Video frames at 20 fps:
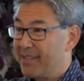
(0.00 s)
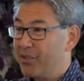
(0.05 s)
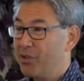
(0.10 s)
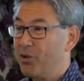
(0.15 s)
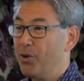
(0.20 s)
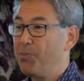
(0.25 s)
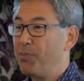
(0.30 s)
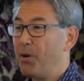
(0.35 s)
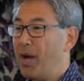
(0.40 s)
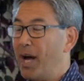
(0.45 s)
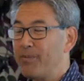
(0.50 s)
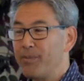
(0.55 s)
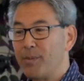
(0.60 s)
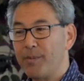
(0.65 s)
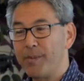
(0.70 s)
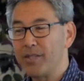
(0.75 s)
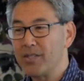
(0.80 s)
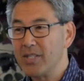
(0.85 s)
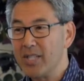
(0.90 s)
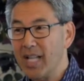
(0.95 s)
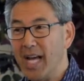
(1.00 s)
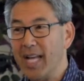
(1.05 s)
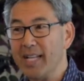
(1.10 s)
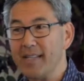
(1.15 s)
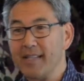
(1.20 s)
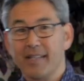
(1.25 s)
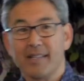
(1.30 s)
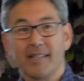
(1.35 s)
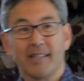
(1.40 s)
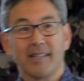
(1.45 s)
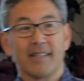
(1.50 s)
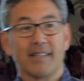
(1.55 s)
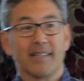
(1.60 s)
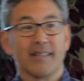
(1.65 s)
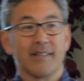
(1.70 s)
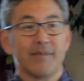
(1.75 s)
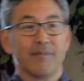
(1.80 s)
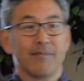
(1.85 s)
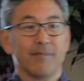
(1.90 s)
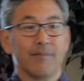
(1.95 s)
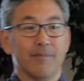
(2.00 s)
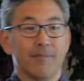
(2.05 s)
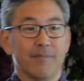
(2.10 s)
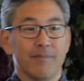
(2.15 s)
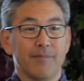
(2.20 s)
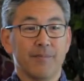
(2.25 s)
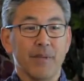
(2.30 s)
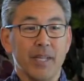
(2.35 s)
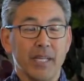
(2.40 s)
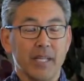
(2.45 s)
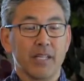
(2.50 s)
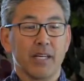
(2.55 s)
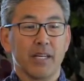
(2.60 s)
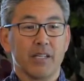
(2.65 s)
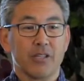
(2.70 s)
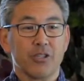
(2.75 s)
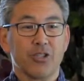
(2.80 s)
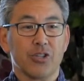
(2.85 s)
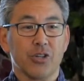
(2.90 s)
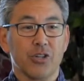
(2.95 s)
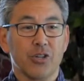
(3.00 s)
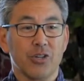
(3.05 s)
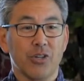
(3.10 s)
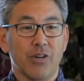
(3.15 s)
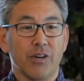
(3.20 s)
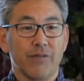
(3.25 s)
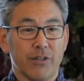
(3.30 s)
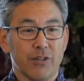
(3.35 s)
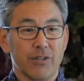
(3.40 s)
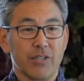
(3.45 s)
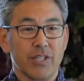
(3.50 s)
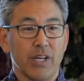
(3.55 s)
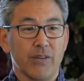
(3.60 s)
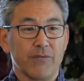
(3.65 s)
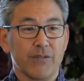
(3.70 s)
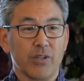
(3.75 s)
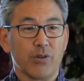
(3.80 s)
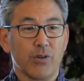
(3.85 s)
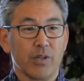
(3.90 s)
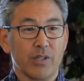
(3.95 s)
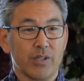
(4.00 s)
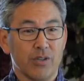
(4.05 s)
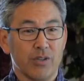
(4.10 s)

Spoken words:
your problem is not being unsure of yourself to go on